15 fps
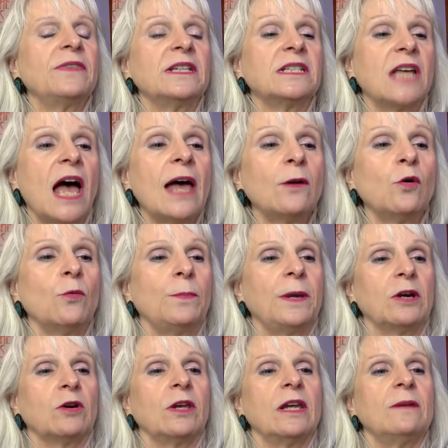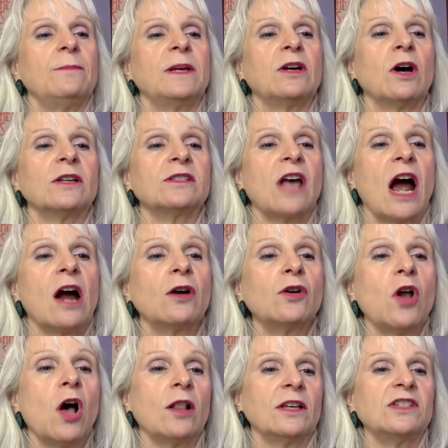the tunnel period because our
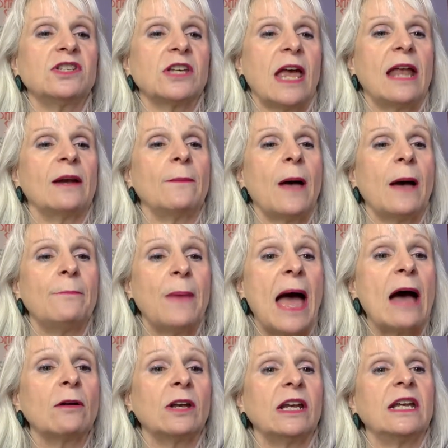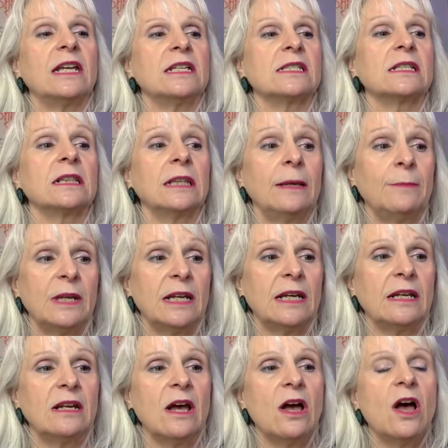knowledge about it is
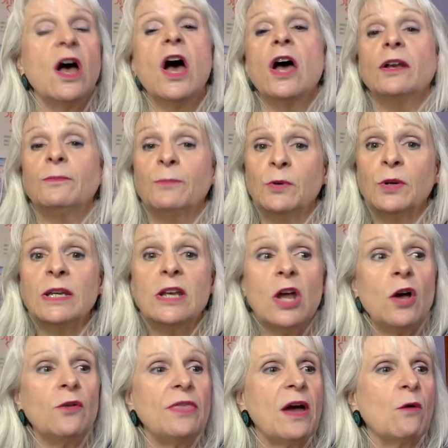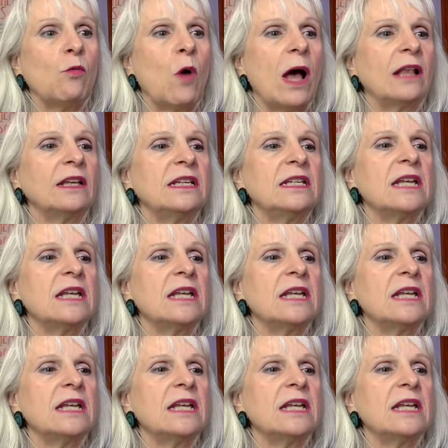limited. We know that while